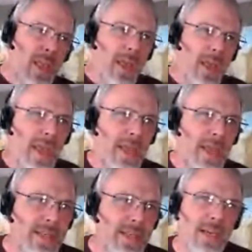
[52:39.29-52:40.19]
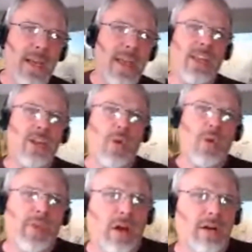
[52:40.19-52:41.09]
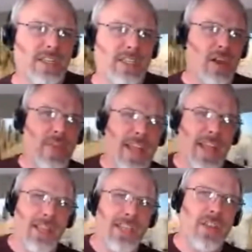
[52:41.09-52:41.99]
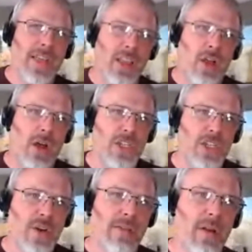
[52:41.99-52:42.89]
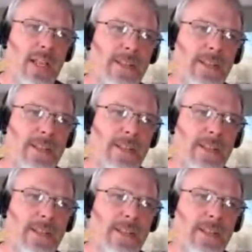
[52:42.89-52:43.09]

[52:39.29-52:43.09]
and and North Yard is on that is on that long straight run.